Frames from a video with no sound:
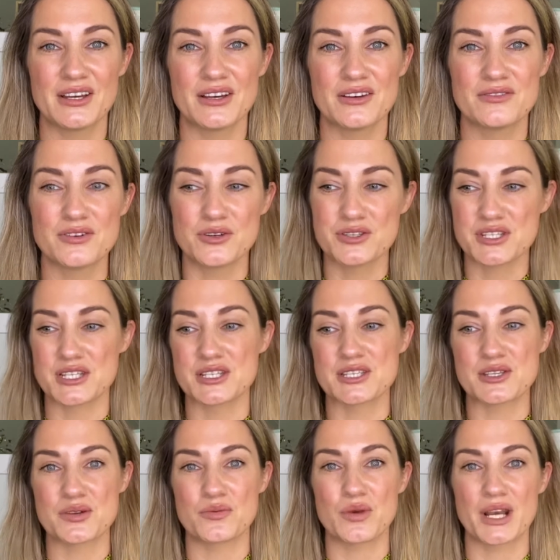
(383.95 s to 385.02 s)
versus
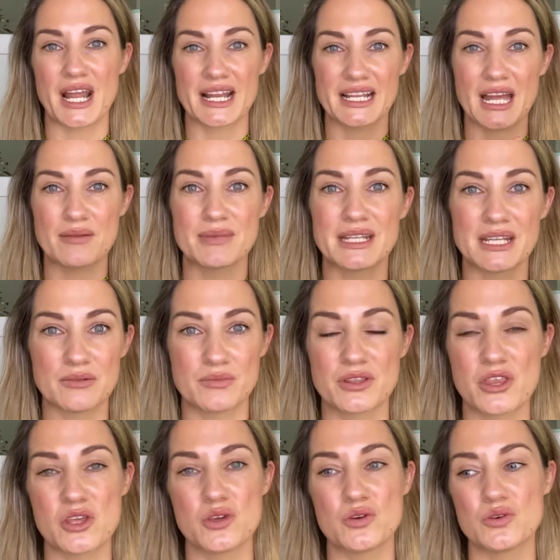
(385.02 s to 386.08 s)
when I come at him with the
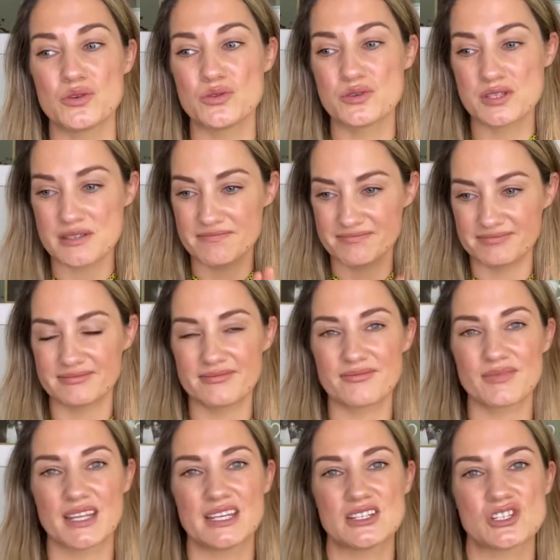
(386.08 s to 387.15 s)
yous,
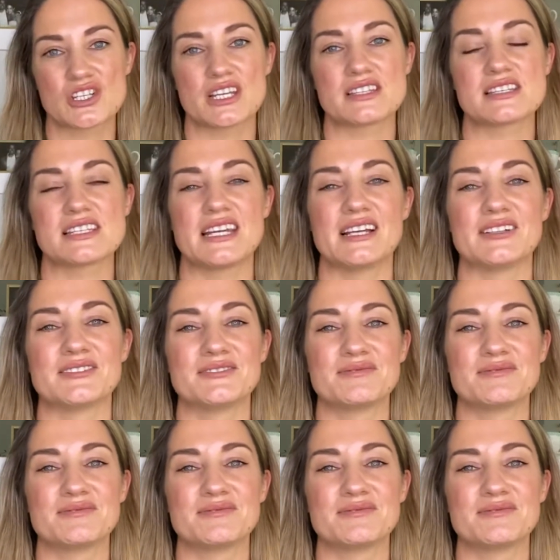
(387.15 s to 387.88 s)
he shuts down.